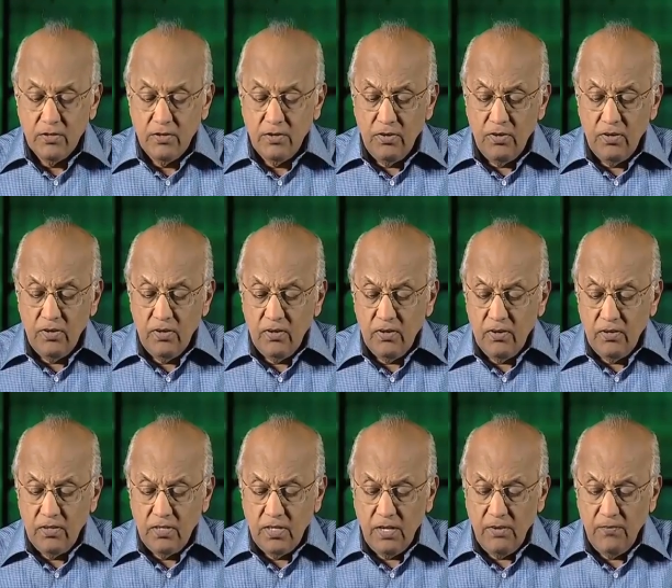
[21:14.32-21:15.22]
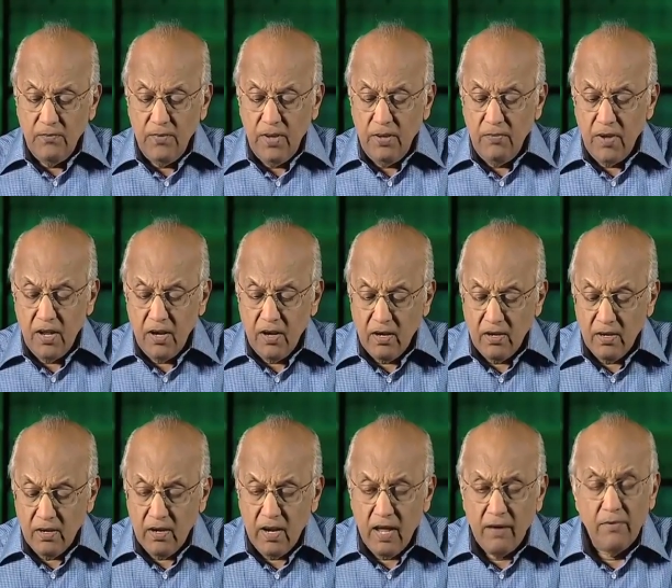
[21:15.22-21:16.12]
So you see, we may
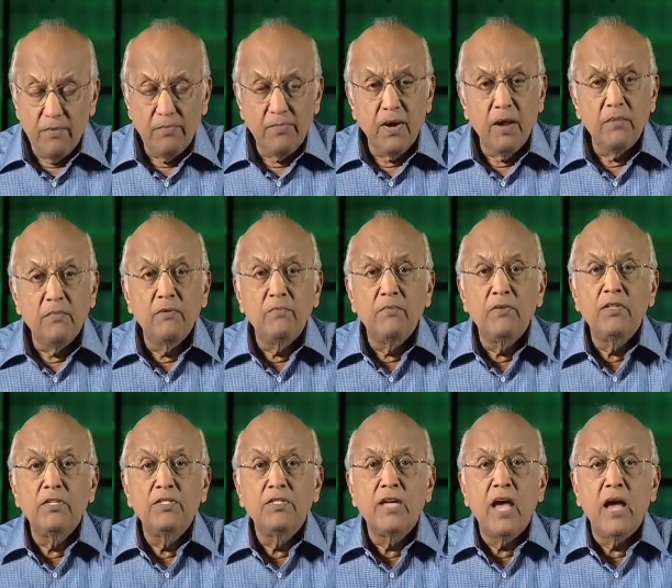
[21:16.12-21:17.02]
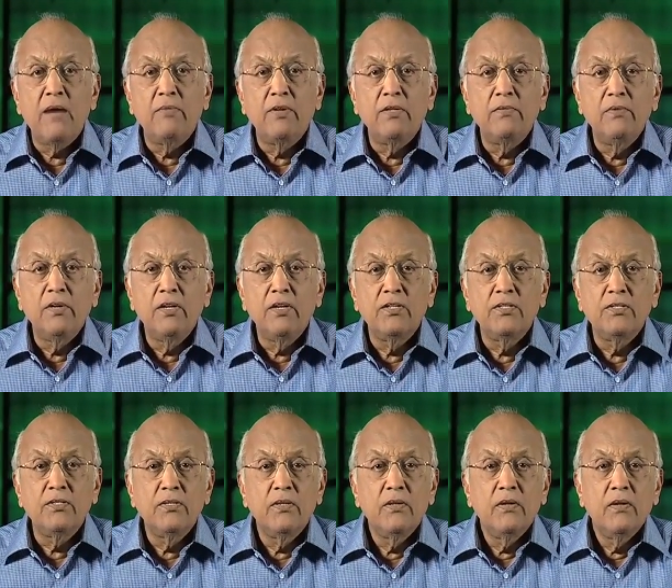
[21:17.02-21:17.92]
not have a problem with the Sabbath
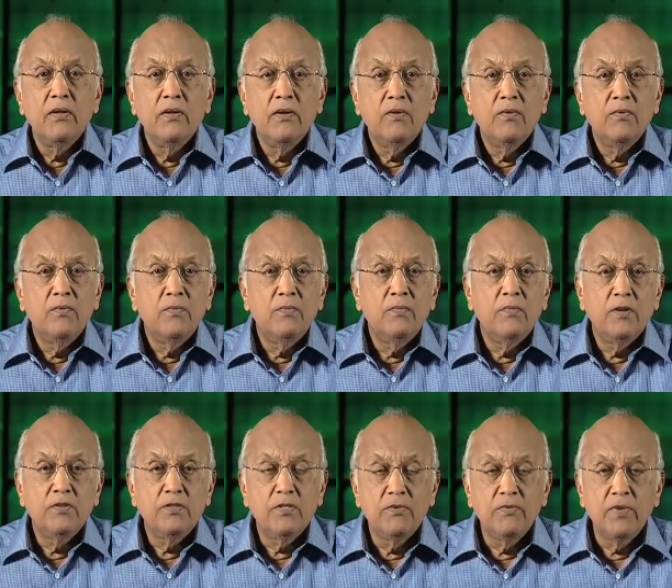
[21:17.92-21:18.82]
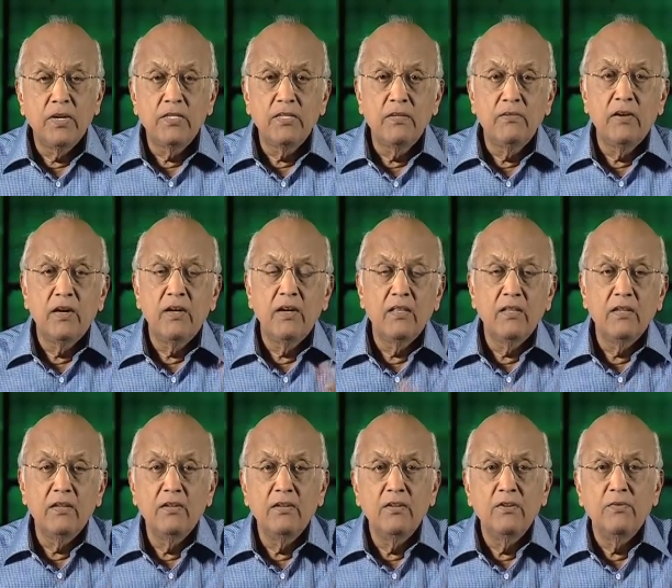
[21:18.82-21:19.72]
because most of us have got
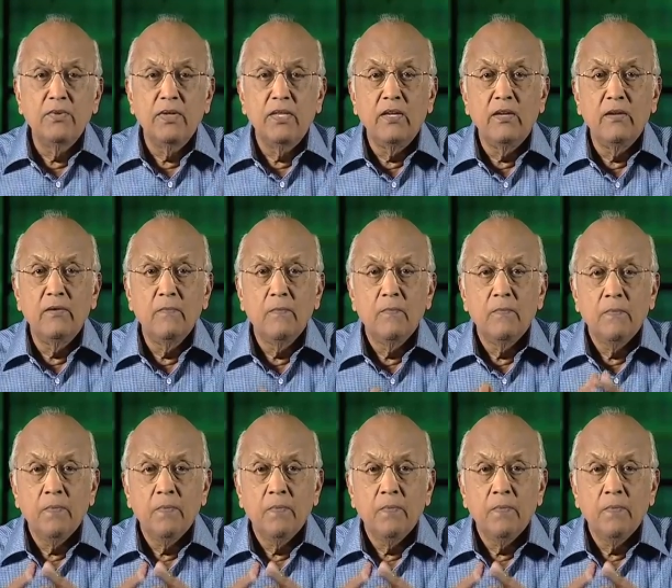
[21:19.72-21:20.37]
nothing to do with it.